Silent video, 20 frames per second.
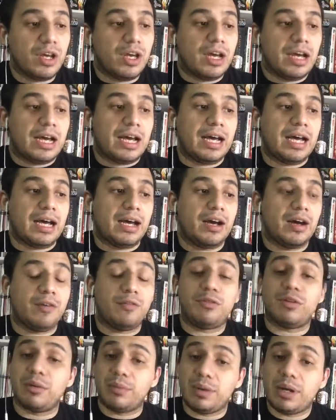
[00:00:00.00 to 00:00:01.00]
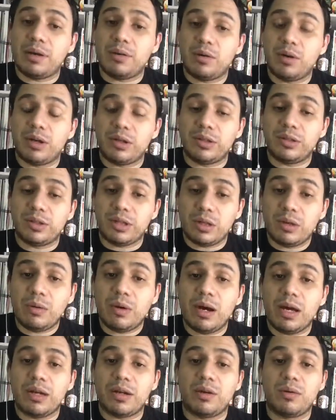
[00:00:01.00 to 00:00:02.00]
Uh, from now on on the
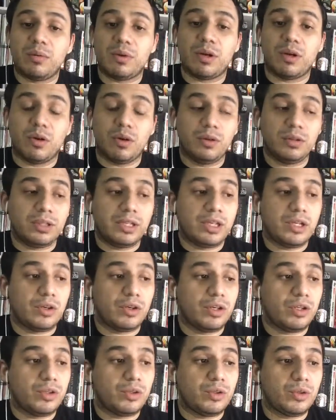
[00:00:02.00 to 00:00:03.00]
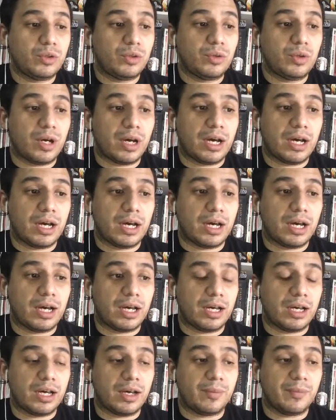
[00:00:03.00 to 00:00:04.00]
quarter, we're only going to
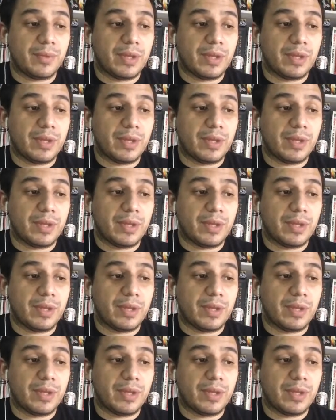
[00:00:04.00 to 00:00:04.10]
uh,